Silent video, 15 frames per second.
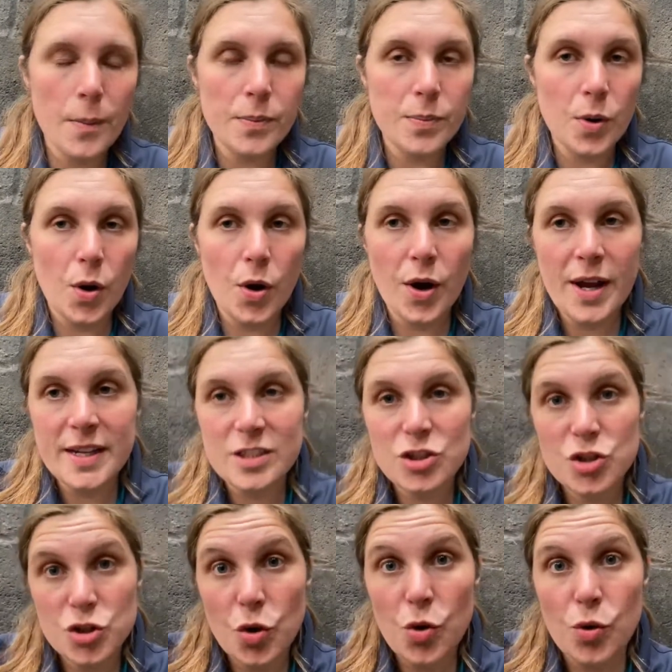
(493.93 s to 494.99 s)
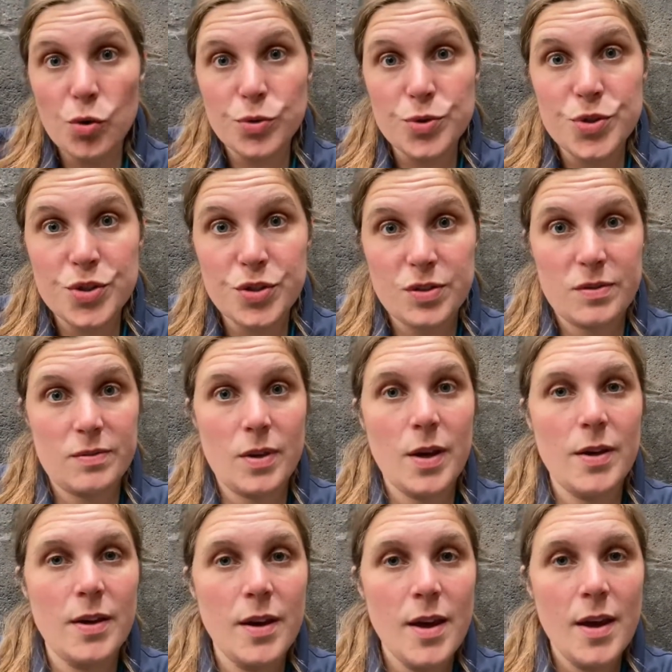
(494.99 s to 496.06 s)
But it shows
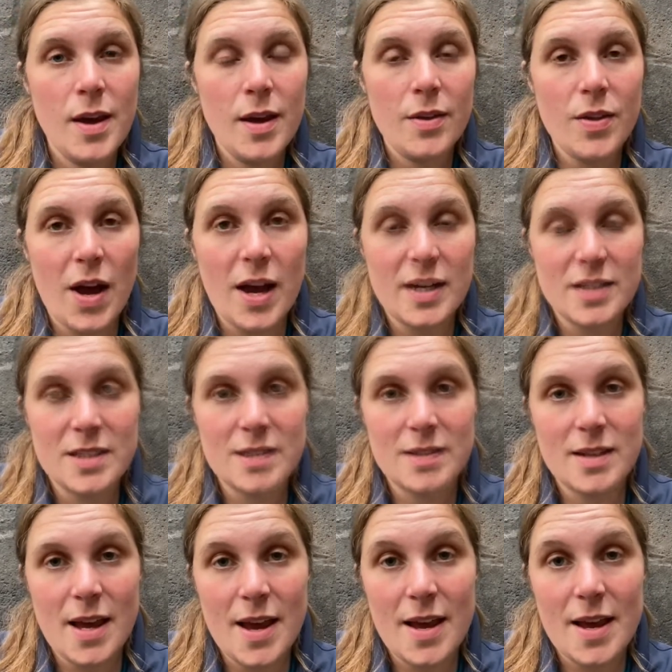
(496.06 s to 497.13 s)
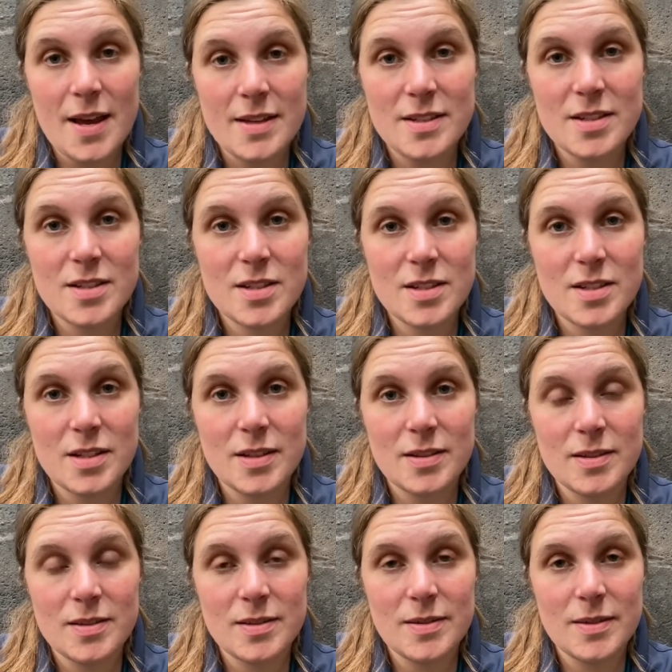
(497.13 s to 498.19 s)
that
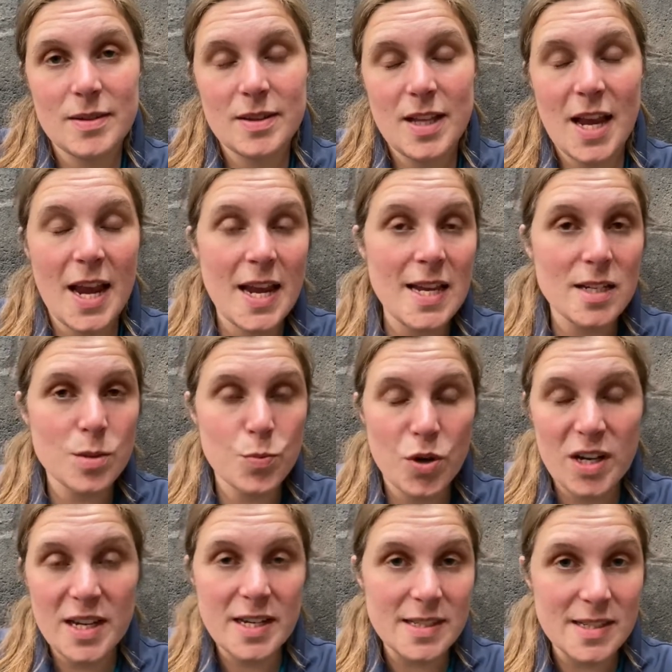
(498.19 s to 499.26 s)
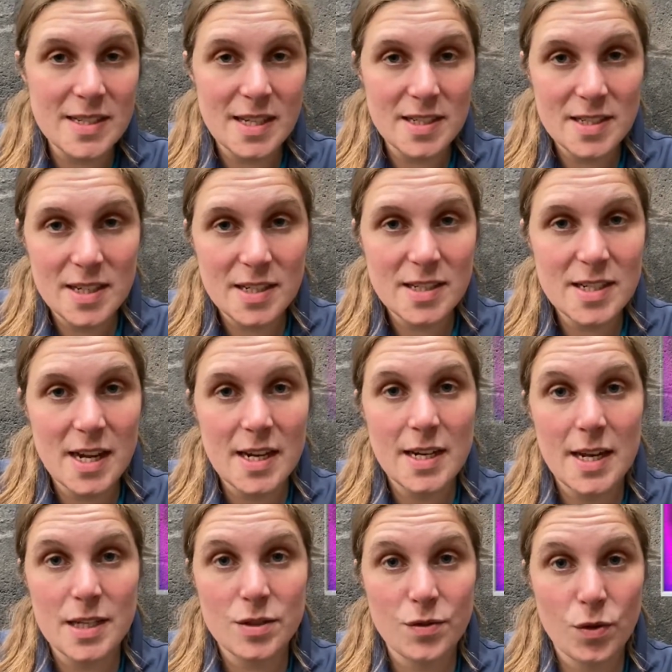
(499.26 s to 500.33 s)
the heat is pretty consistent in
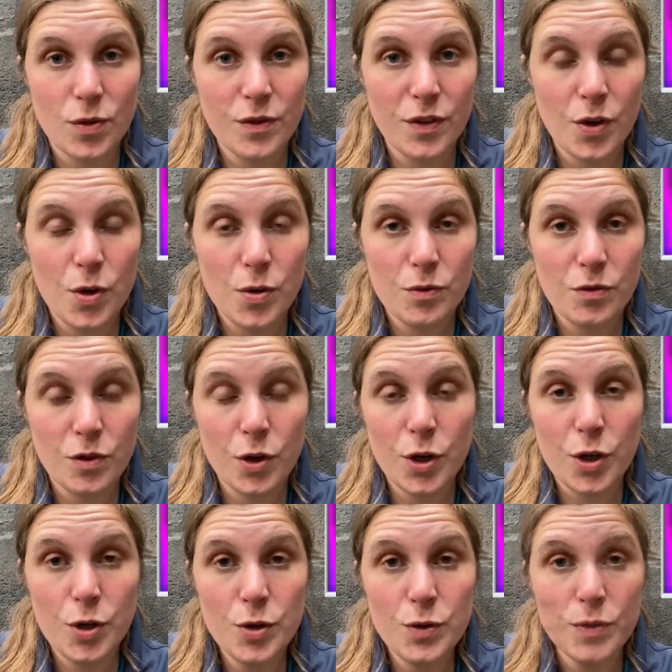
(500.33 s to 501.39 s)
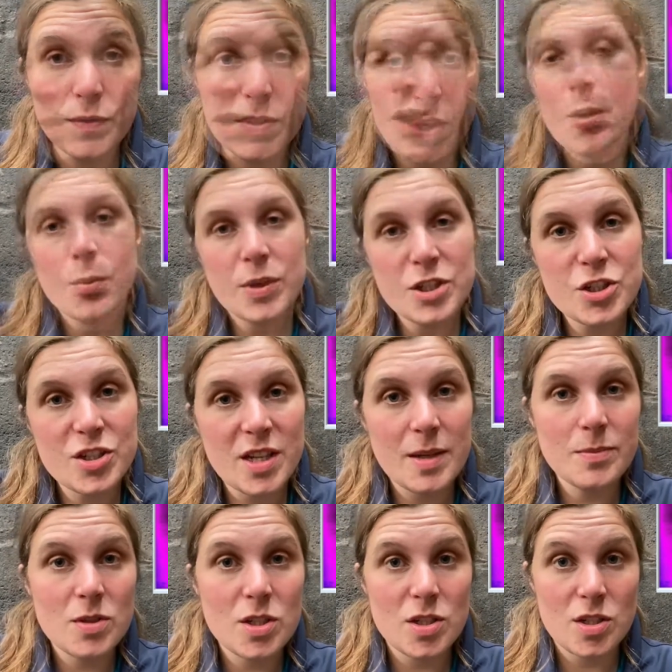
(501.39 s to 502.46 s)
his front hooves, which
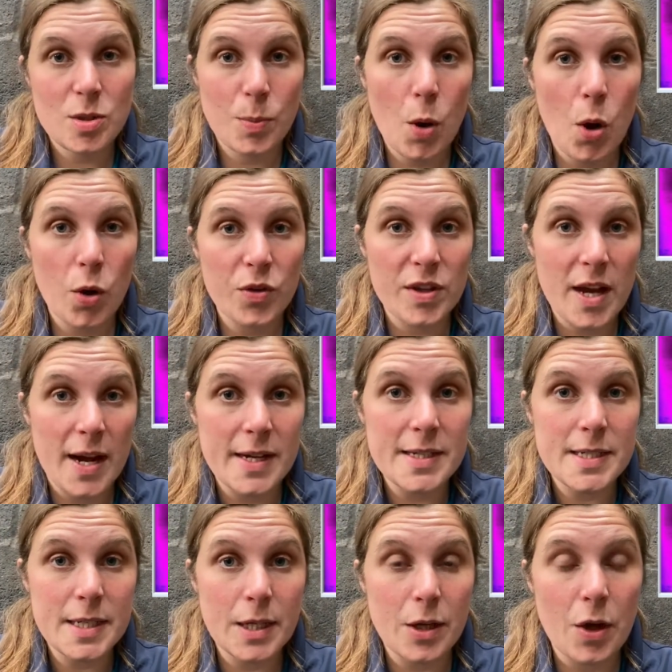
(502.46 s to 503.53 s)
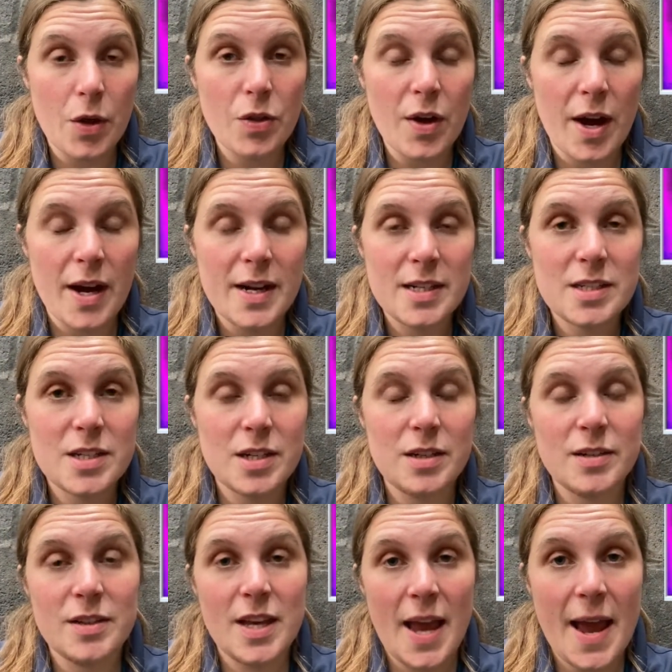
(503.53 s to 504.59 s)
seems to support the idea that
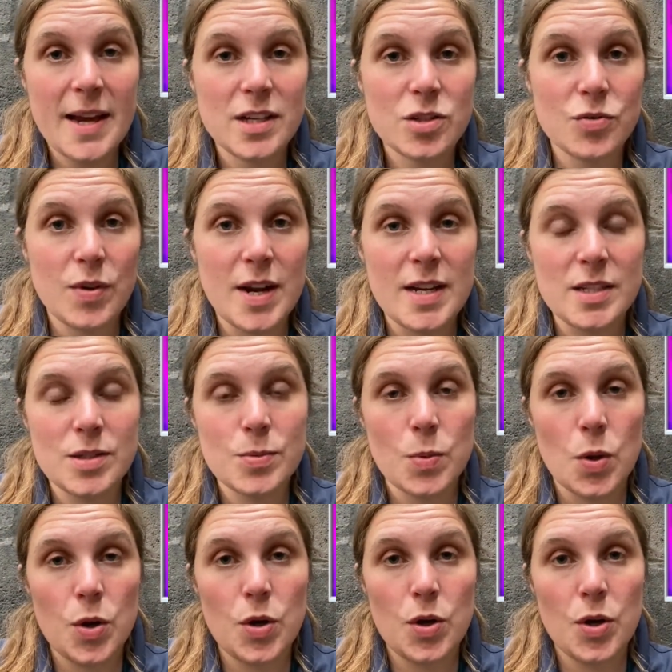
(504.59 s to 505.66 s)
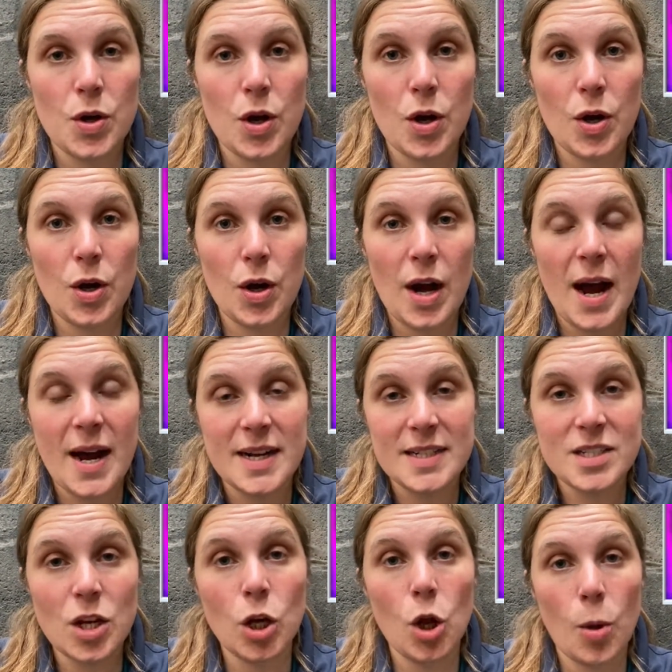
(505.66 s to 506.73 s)
the x-rays
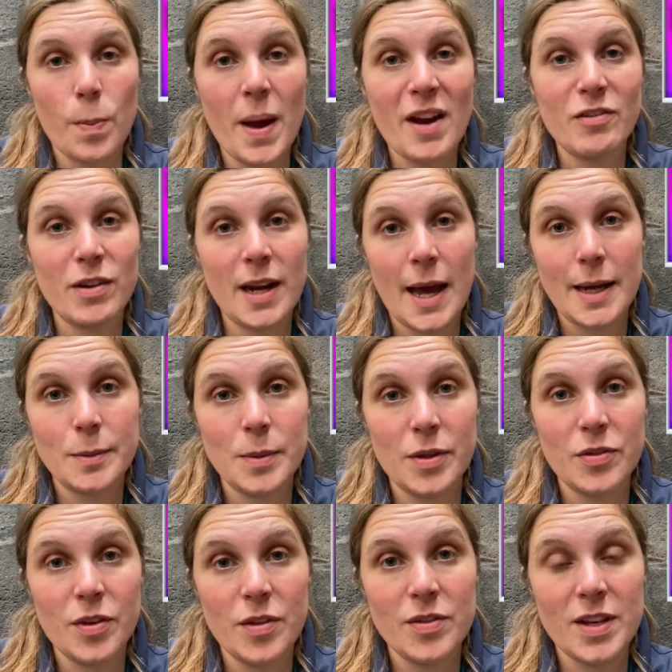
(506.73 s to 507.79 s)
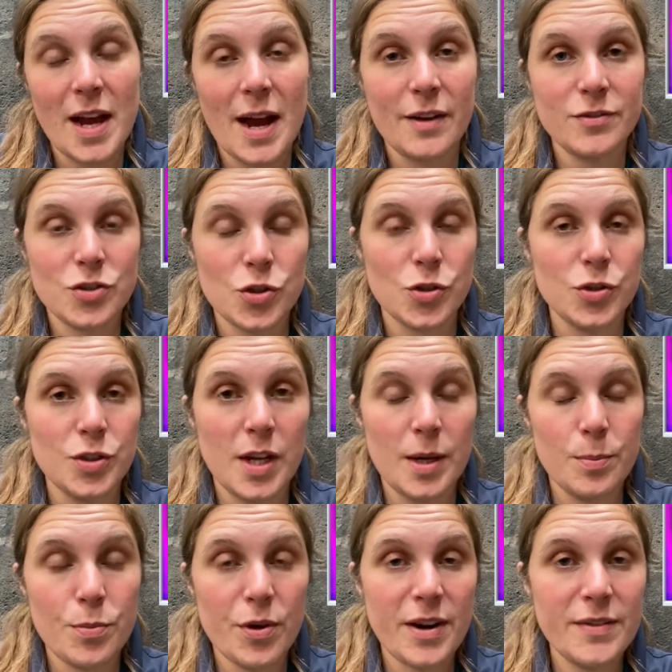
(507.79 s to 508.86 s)
had a lot better alignment than they have done
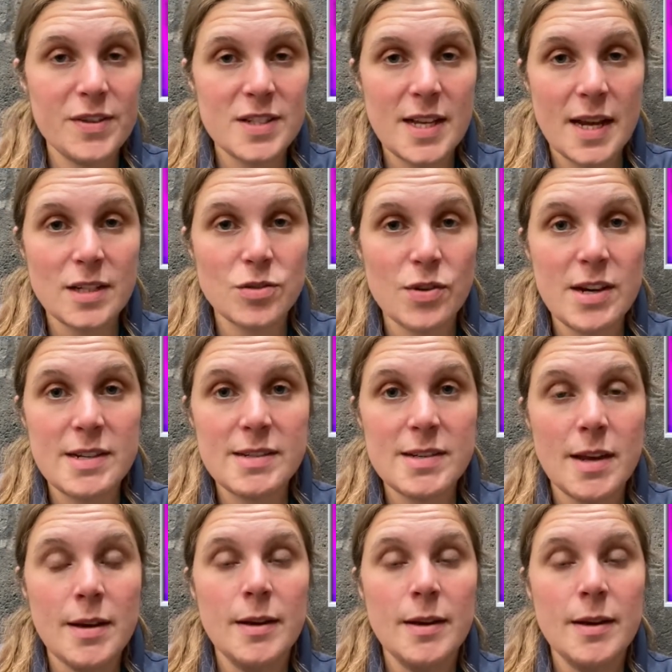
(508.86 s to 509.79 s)
in previous x-rays,